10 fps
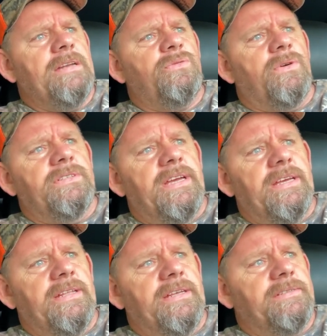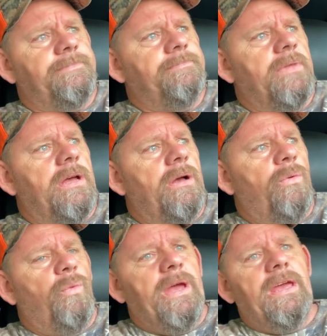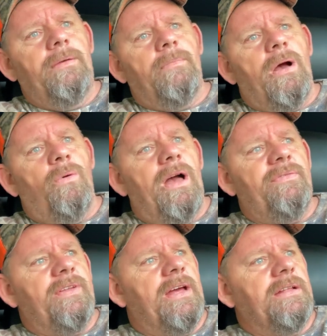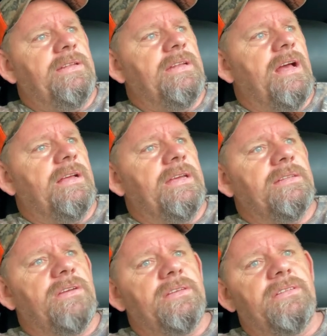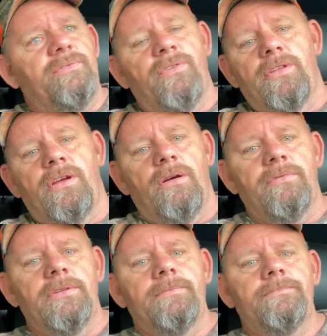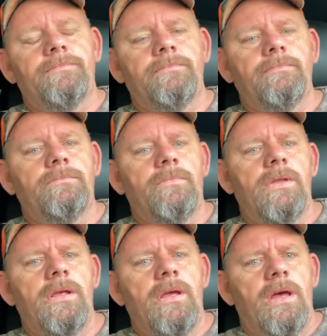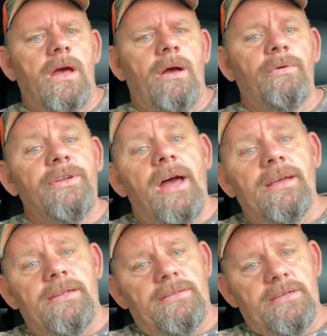just want to tell you this. My wife and I did not get tested for the COVID. I will not get